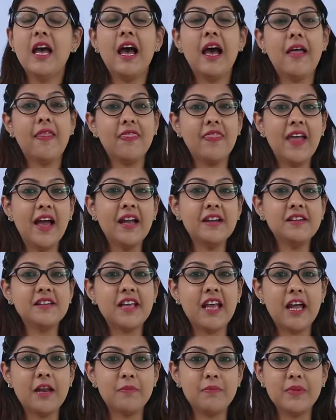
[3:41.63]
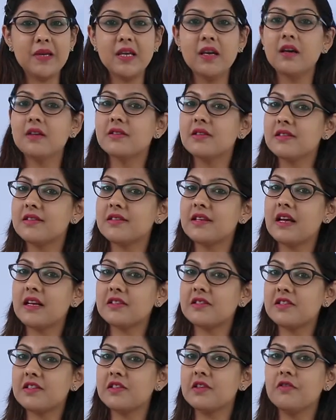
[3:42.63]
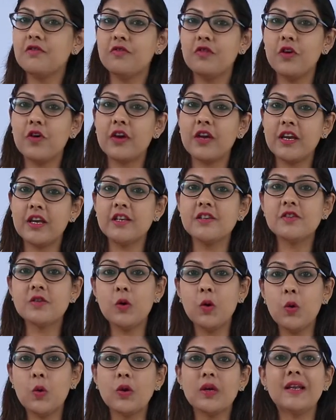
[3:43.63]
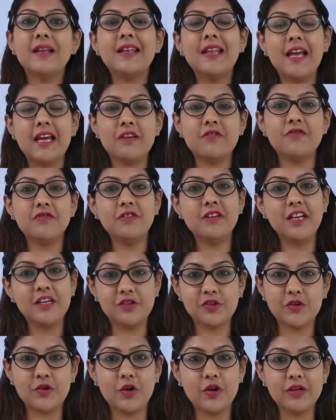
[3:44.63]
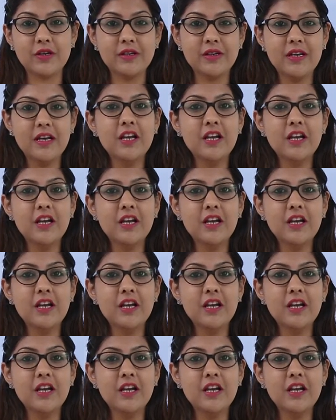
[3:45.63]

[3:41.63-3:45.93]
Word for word: and that can be a disaster for his own life later on.